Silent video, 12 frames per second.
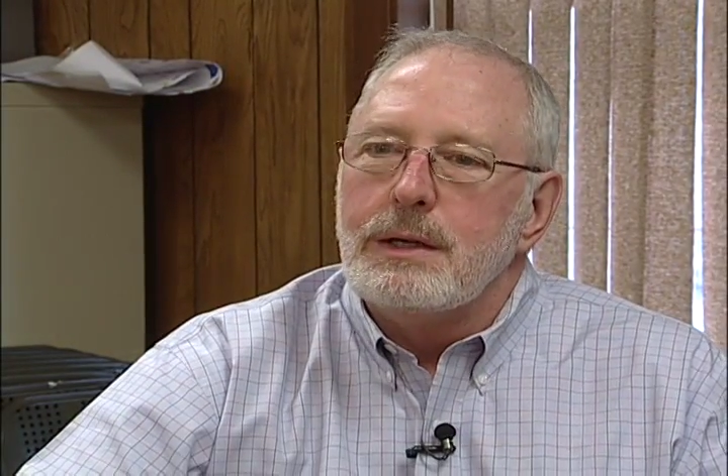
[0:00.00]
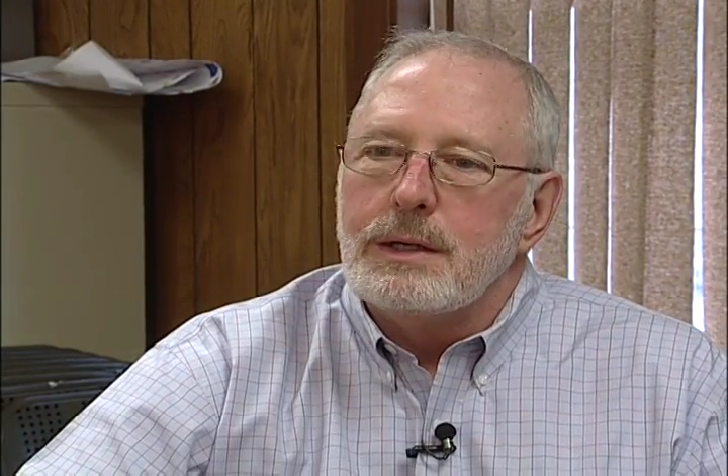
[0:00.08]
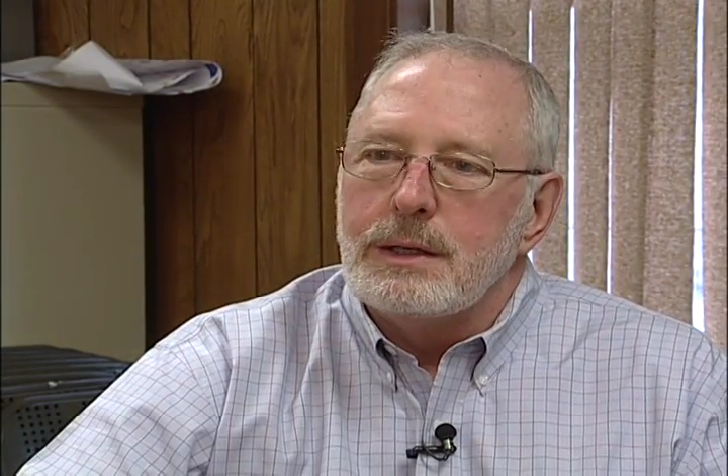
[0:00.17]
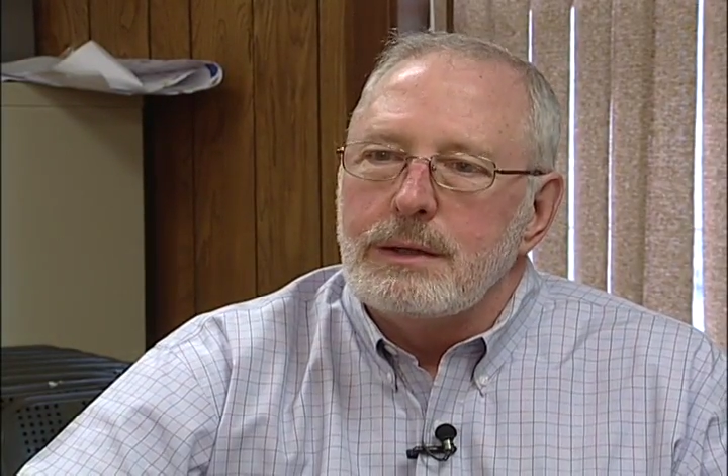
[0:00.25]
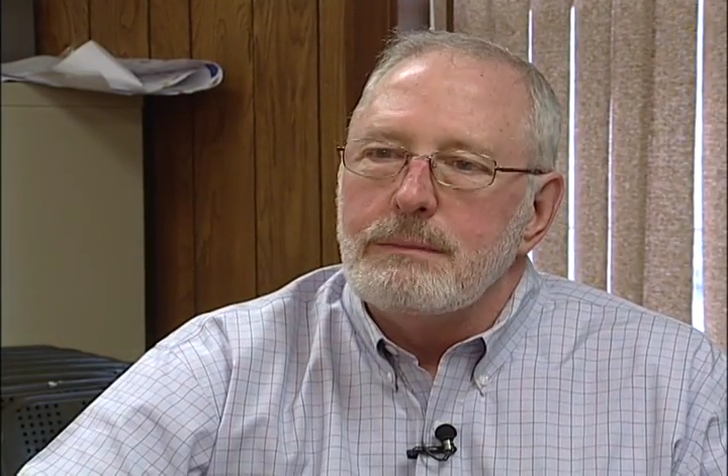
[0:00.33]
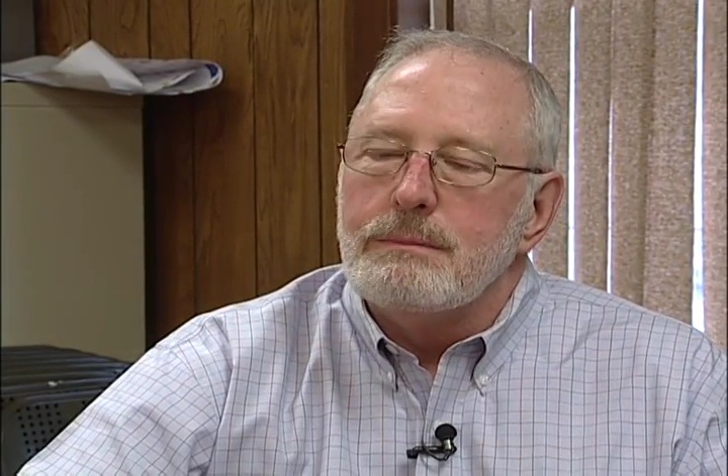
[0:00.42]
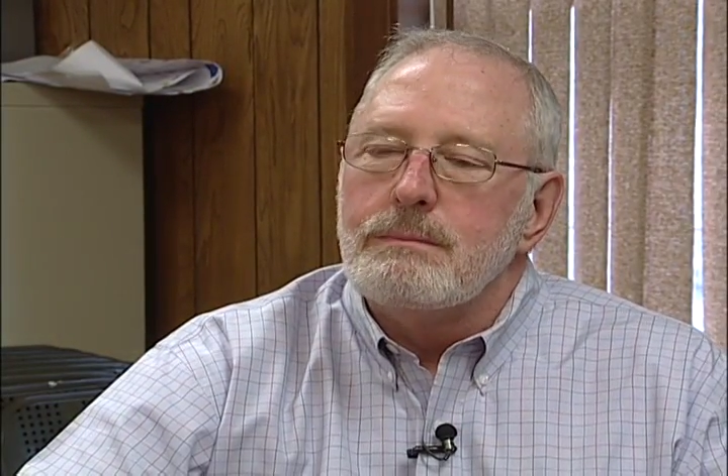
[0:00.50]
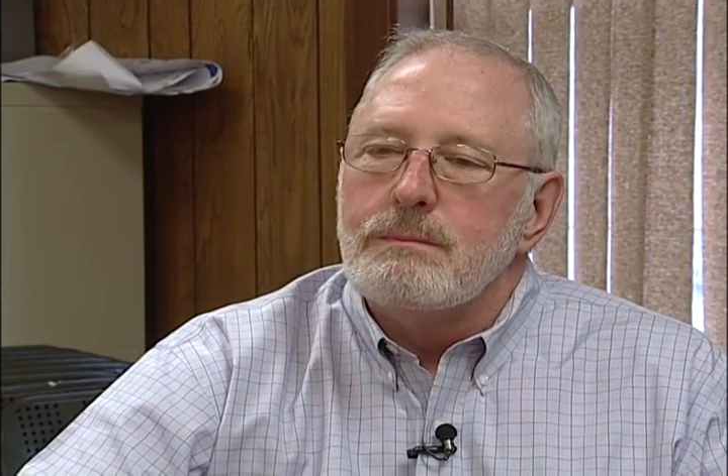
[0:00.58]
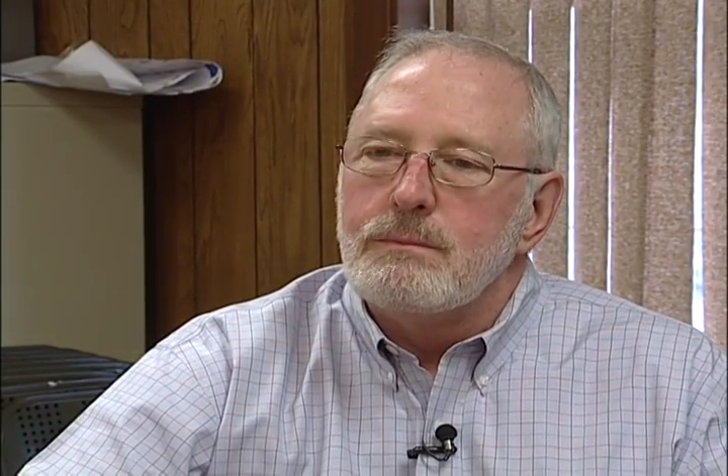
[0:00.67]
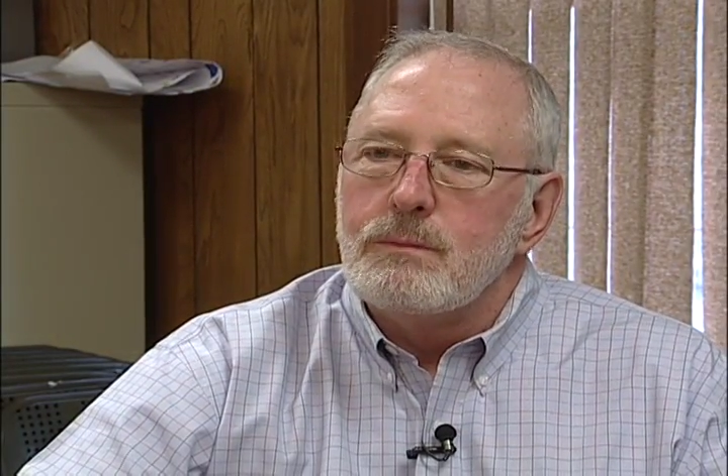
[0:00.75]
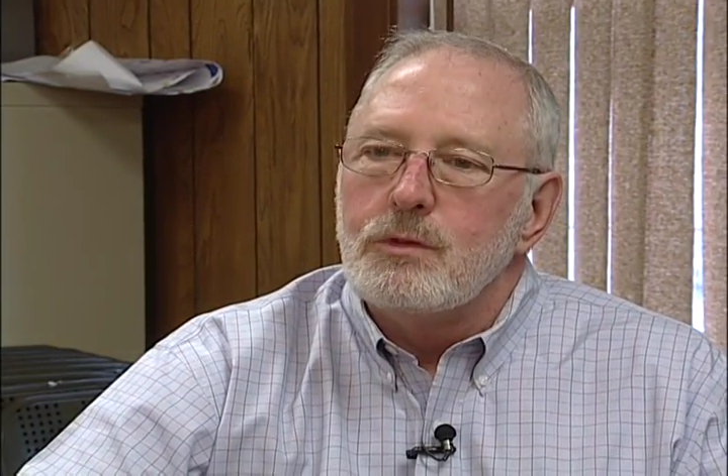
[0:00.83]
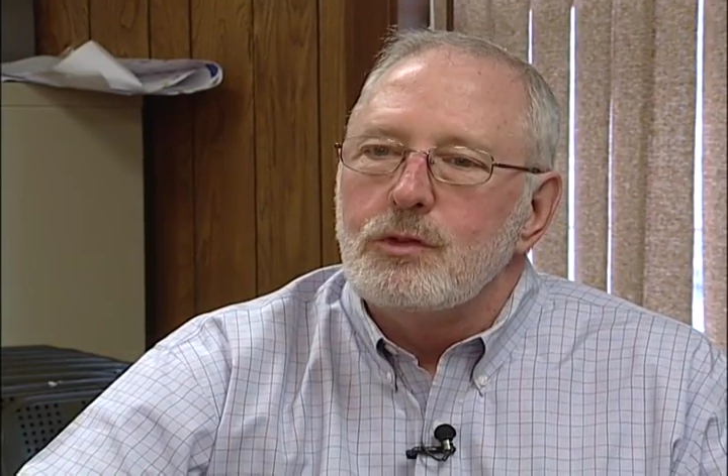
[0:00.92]

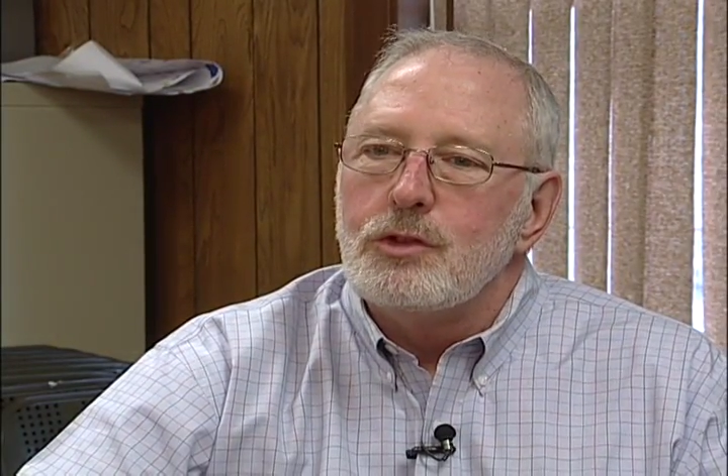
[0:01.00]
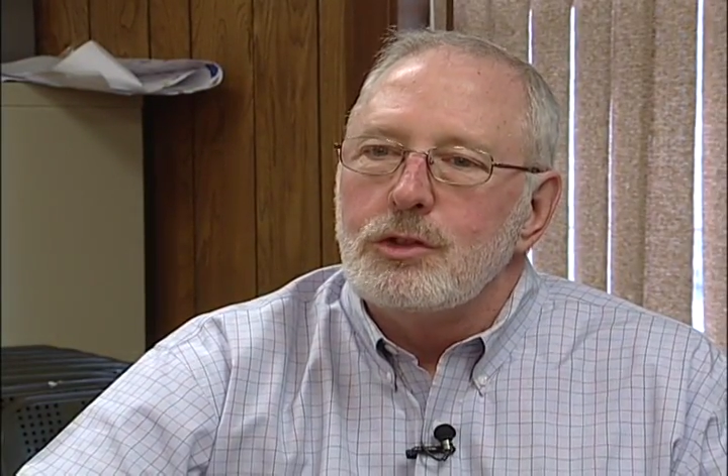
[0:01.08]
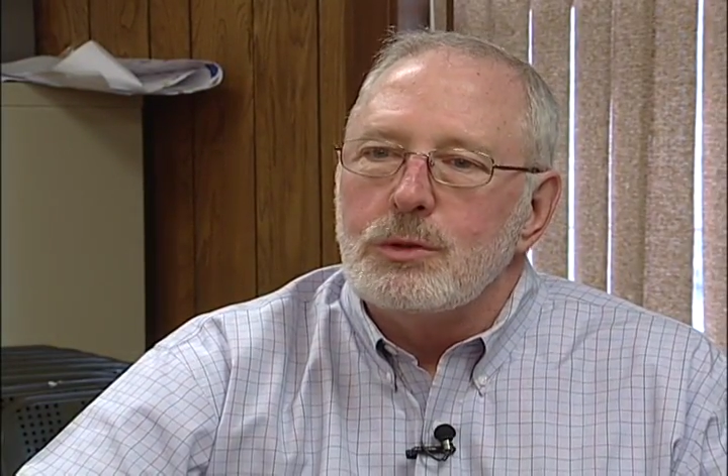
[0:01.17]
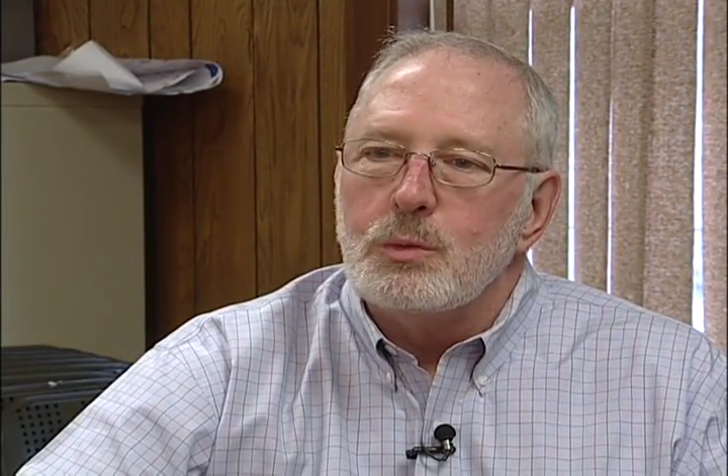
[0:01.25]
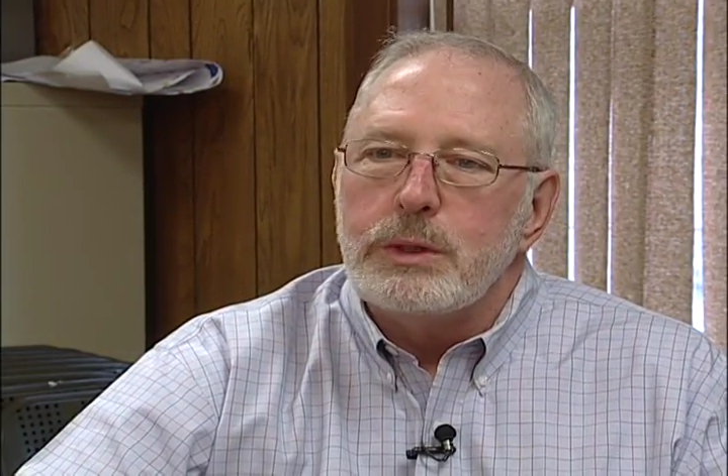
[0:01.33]
You know,